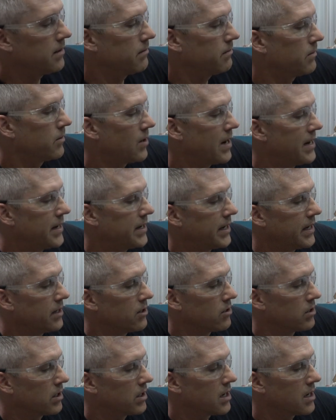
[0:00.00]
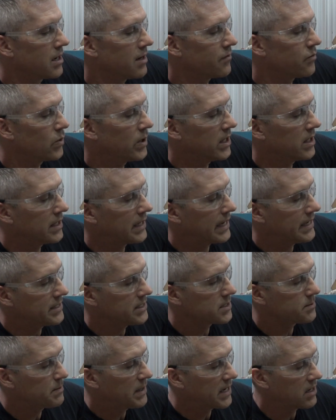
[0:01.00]
grinding or a cut-off wheel, and I
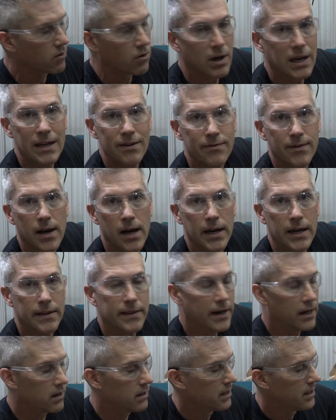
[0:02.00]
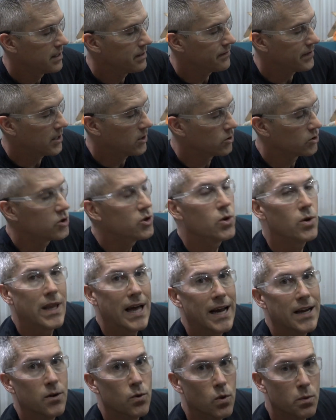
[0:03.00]
just make a relief cut in there. If you don't do
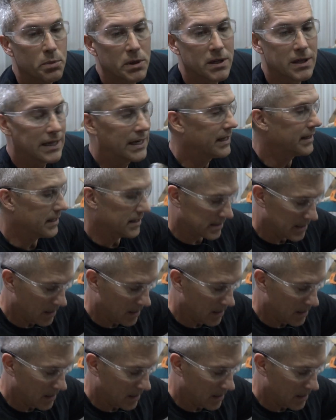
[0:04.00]
that, you won't be able to get this